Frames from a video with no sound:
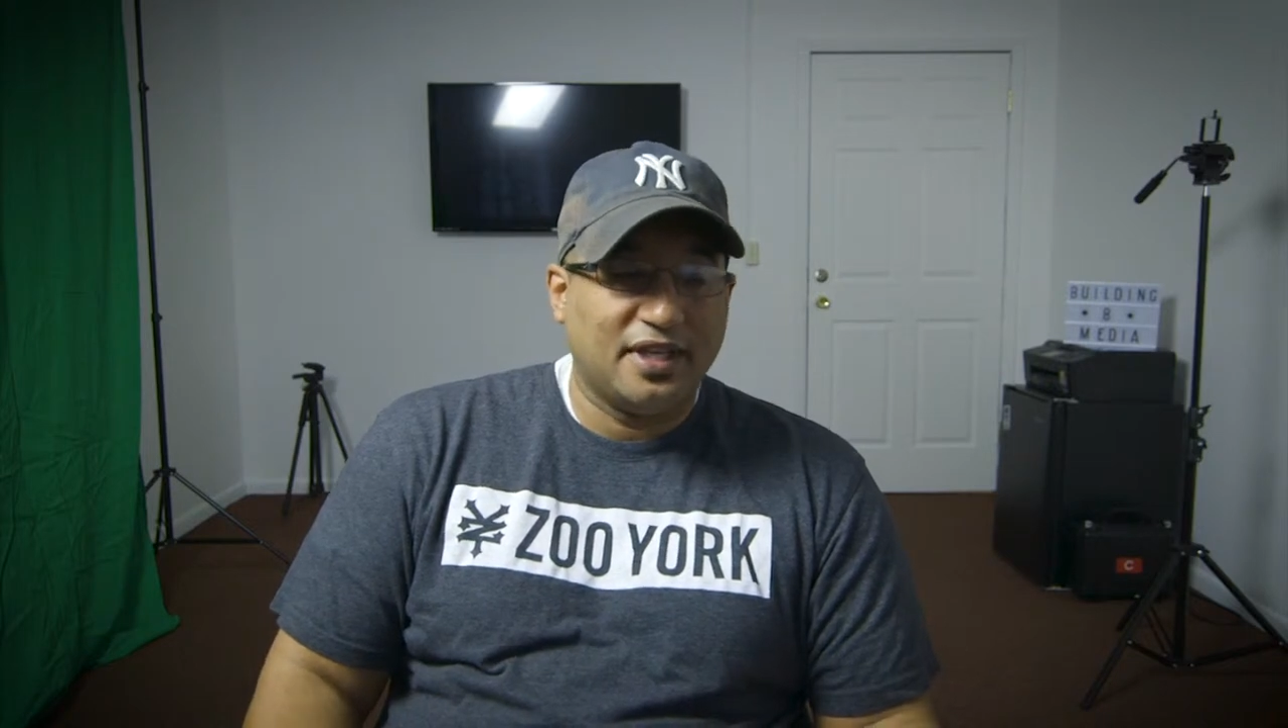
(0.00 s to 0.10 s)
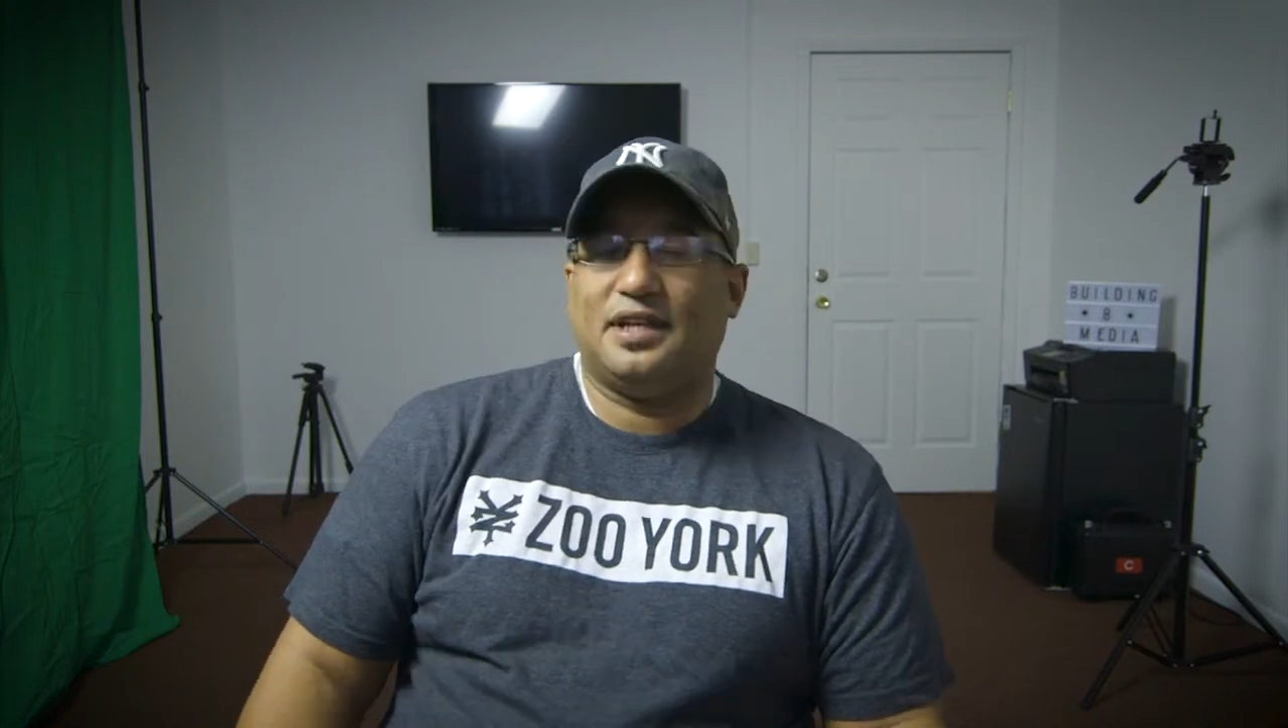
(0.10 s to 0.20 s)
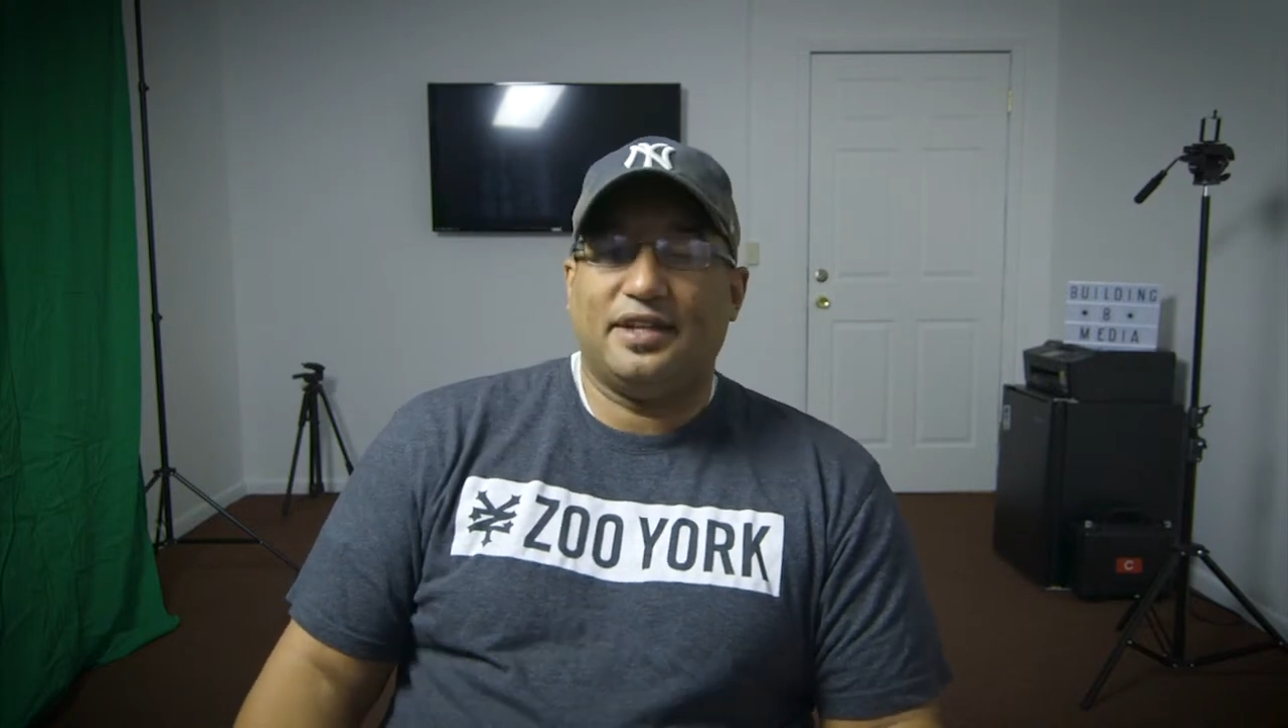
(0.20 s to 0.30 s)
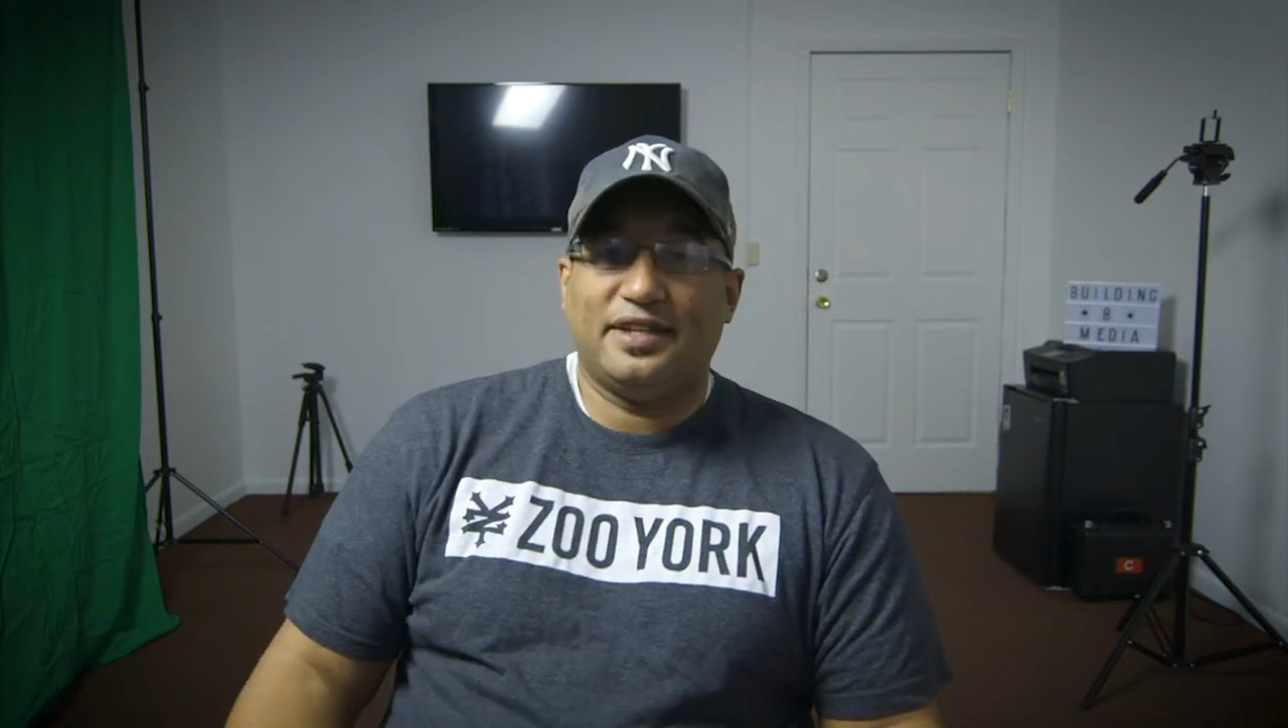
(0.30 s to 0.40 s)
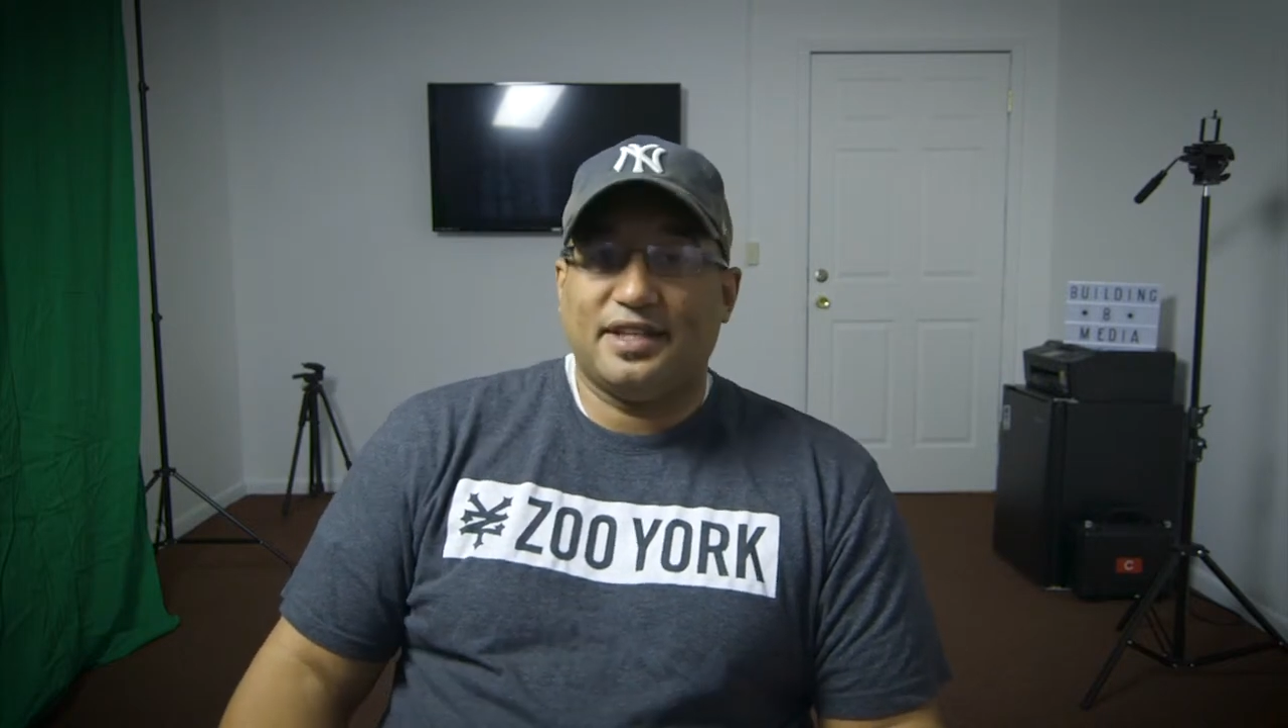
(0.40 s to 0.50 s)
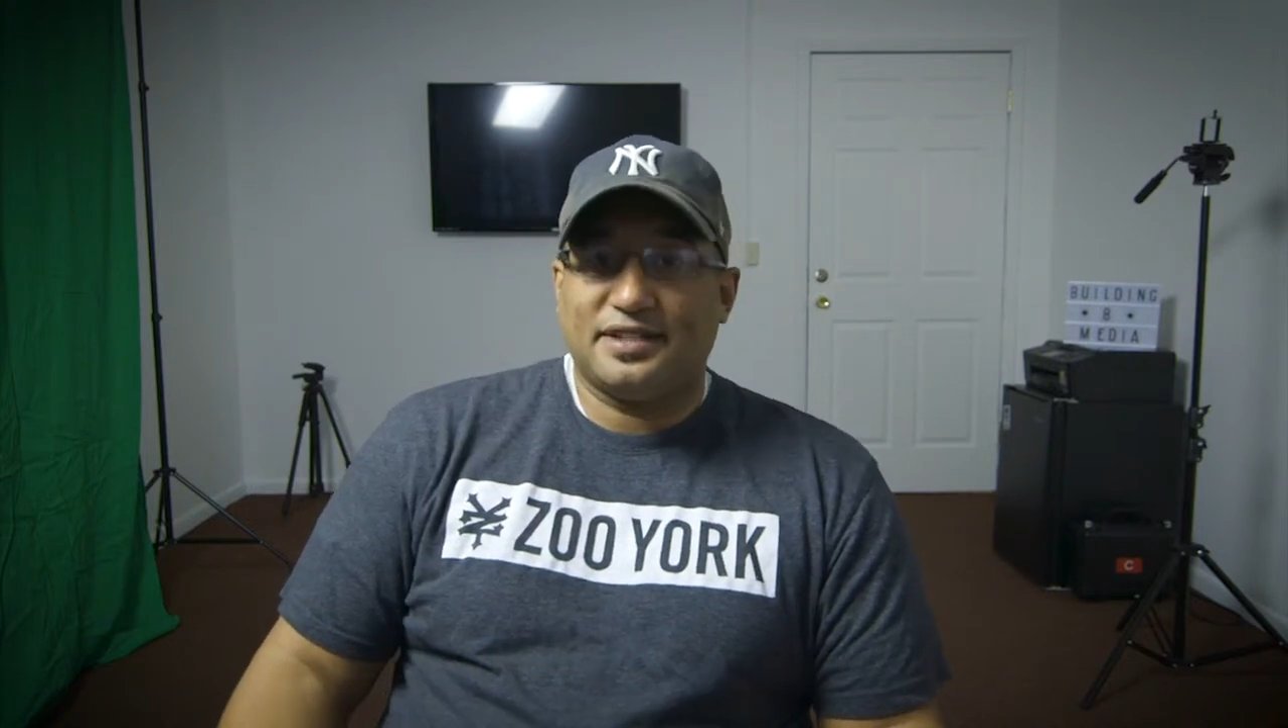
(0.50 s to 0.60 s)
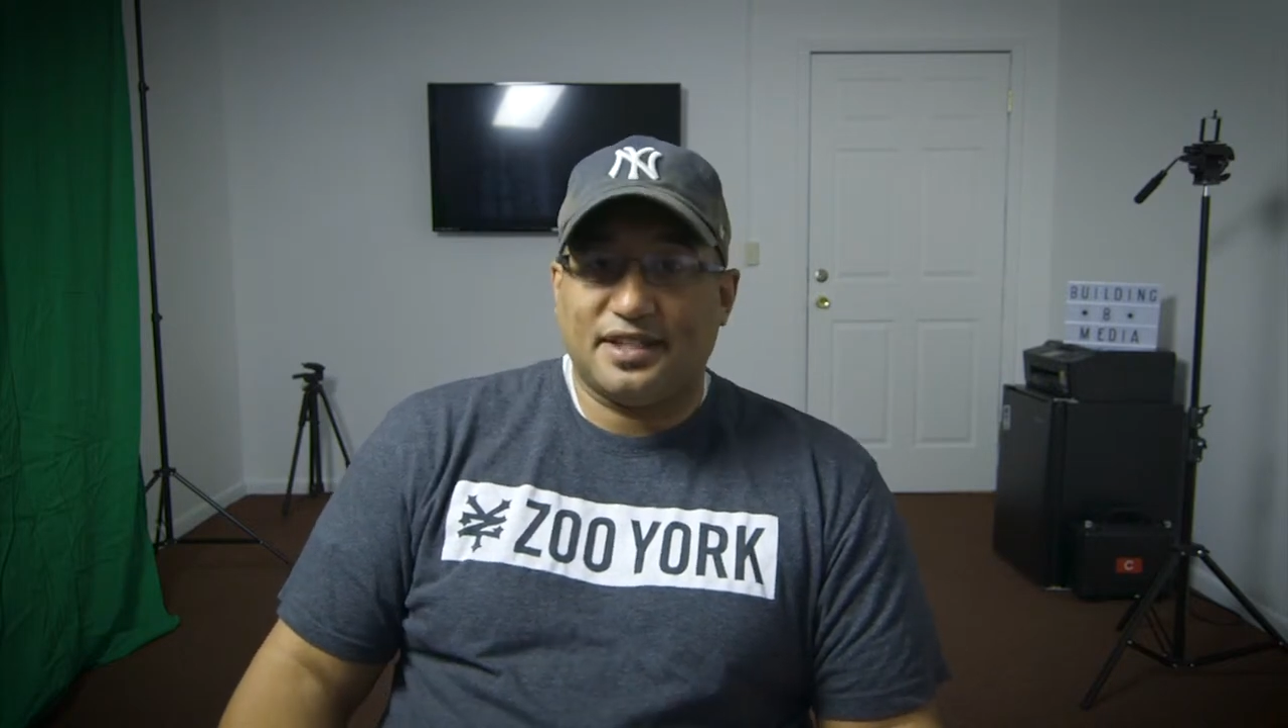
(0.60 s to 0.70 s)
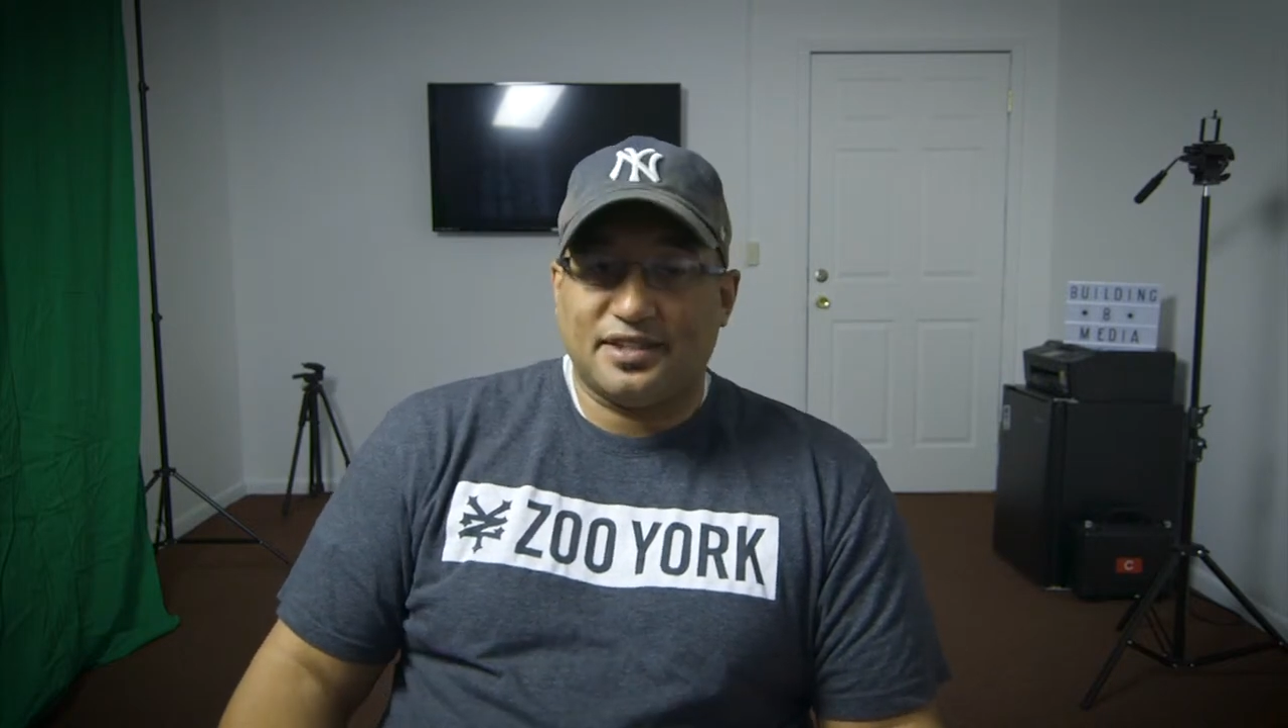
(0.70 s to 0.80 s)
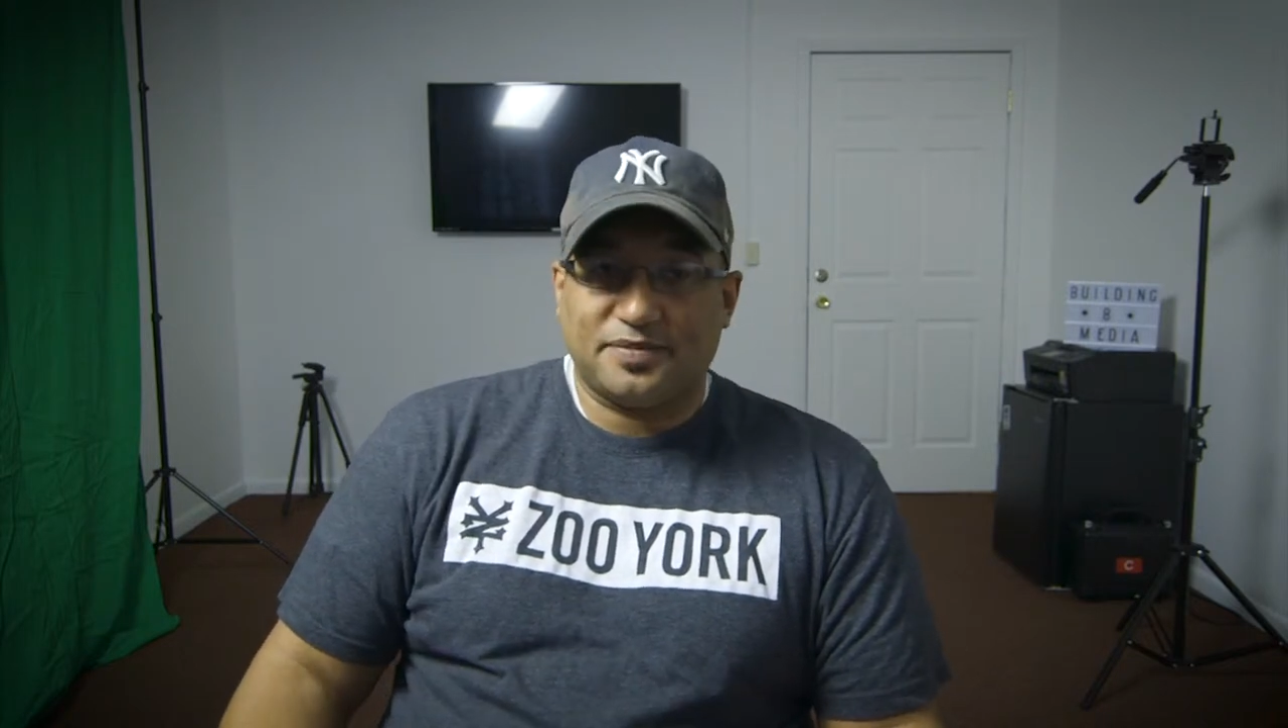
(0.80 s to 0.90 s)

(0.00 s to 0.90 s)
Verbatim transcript: And then that's it.